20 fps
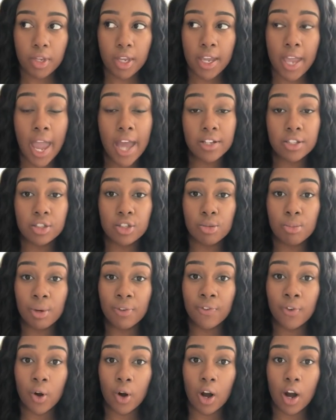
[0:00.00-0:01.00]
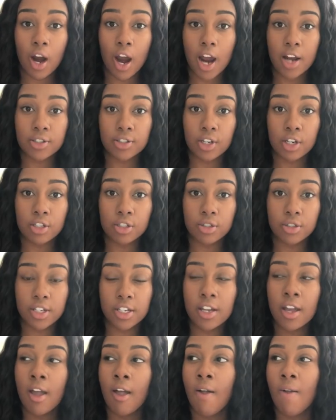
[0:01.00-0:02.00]
had to do before our
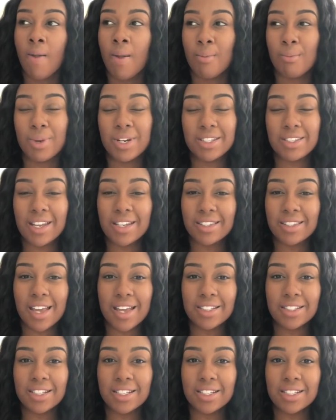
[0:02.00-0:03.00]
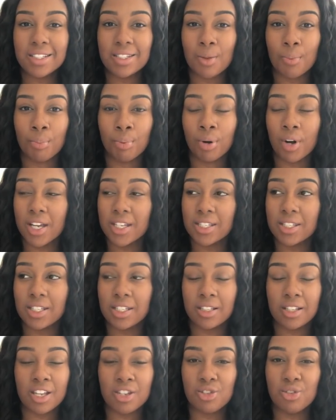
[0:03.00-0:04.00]
surgery. But it's like, that shit is
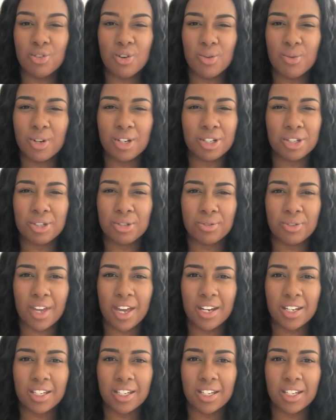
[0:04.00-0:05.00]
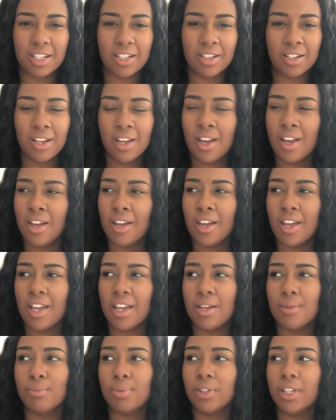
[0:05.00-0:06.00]
depressing. Like, you don't want to do that again.
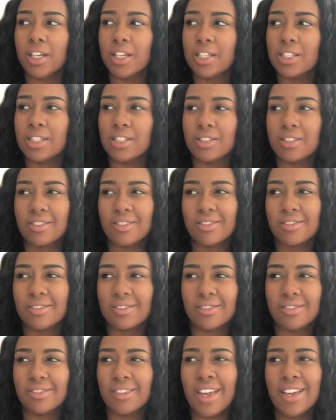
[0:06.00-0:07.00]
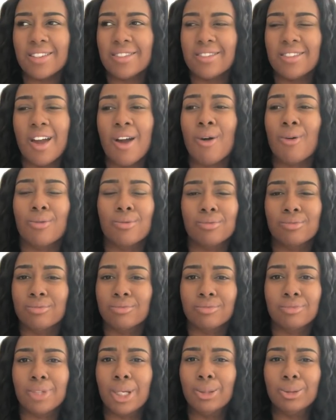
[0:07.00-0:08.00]
And plus,
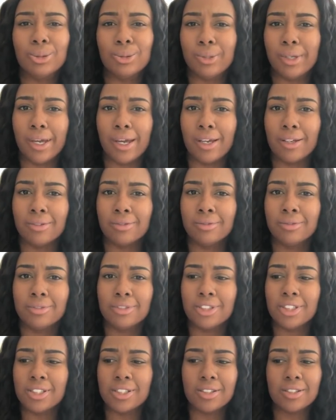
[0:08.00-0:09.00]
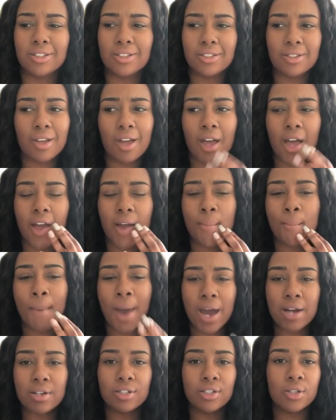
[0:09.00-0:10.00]
don't do that. Just
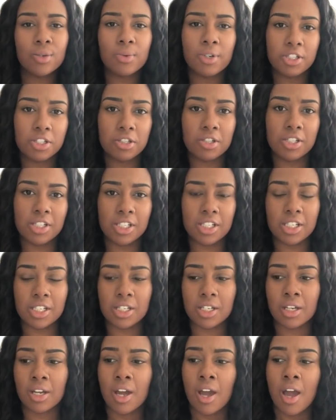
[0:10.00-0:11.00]
monitor what you're eating.